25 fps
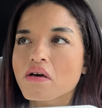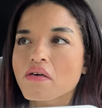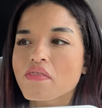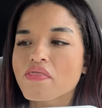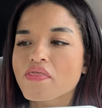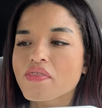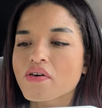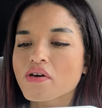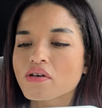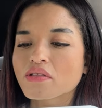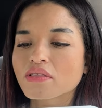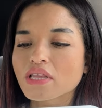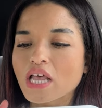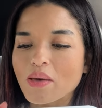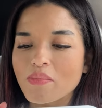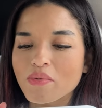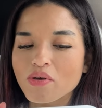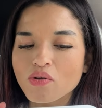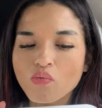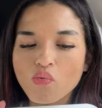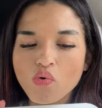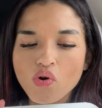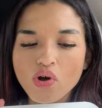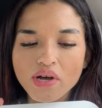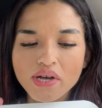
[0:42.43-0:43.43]
the
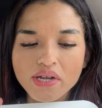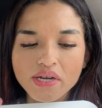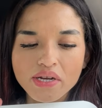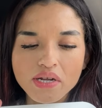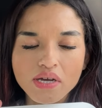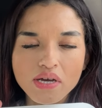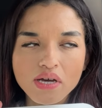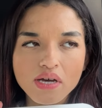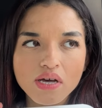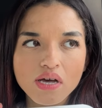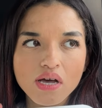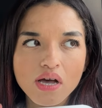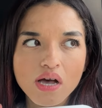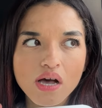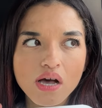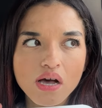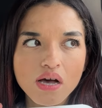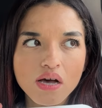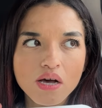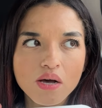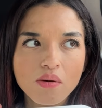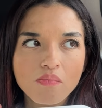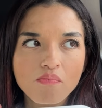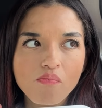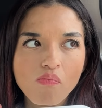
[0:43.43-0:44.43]
lemon one
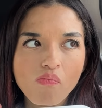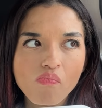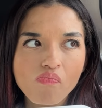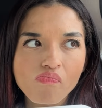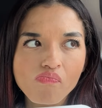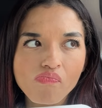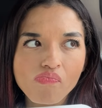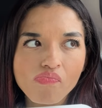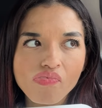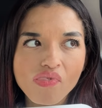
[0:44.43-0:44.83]
um